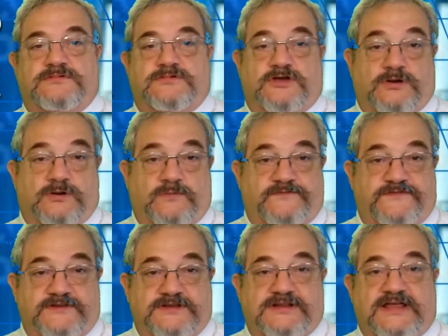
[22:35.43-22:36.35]
to
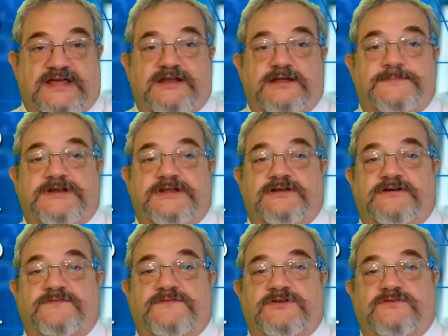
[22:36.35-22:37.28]
hopefully line up an
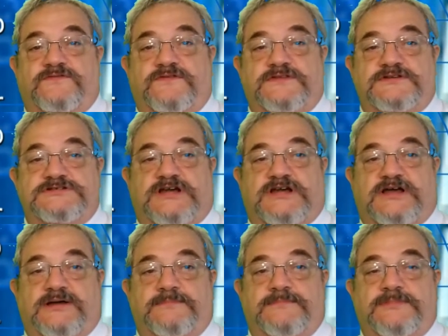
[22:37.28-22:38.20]
interview for the
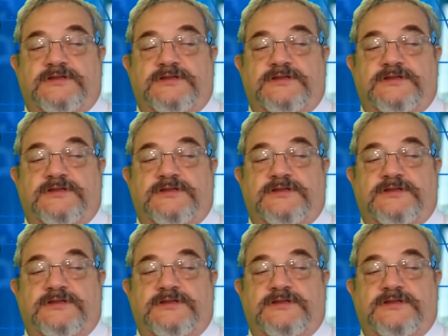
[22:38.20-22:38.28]
job.